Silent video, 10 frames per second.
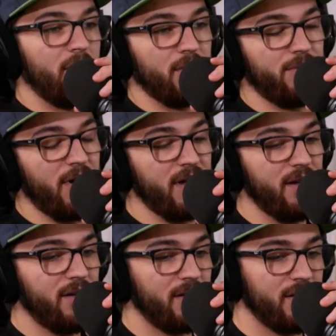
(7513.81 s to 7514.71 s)

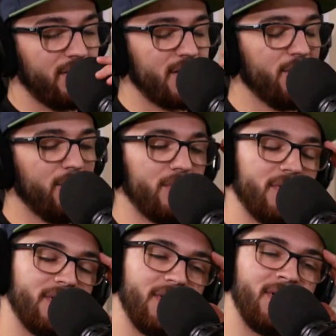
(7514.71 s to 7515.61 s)
Fucking dude,
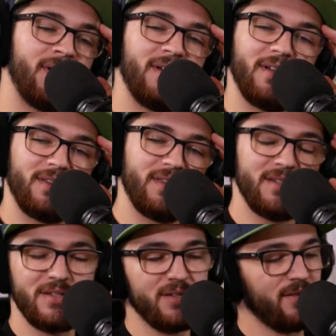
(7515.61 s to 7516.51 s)

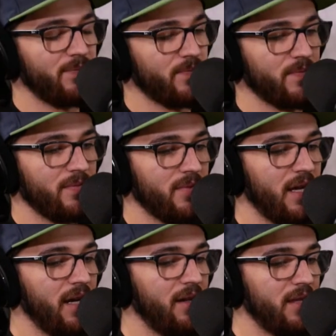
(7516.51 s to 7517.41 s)

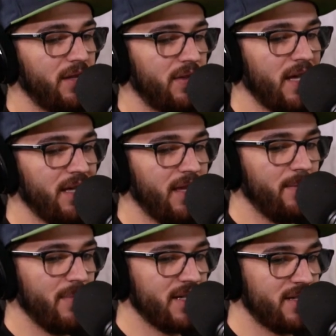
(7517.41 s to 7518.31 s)
the thing that
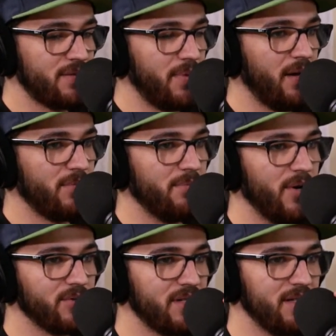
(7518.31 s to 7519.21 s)
messes me up the
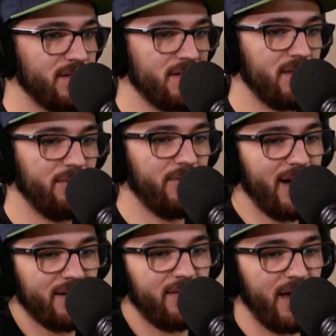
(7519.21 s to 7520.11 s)
most is the
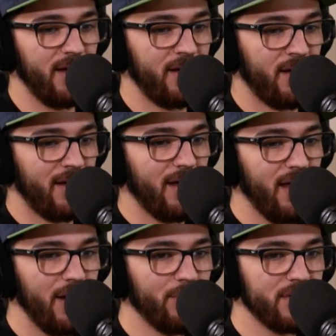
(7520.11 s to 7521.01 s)
fact that
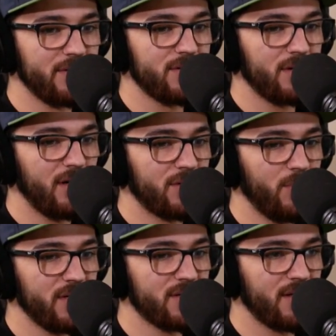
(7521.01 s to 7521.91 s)
it was a
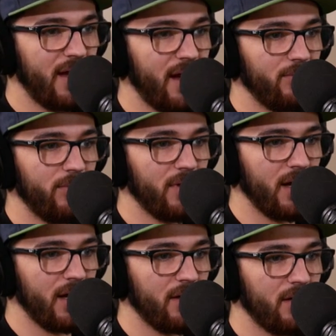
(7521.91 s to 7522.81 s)
twist that I feel
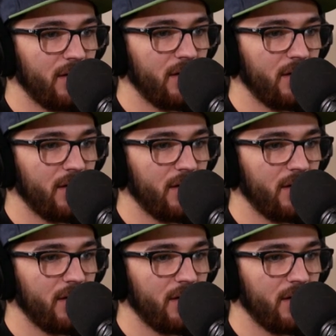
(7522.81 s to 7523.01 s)
like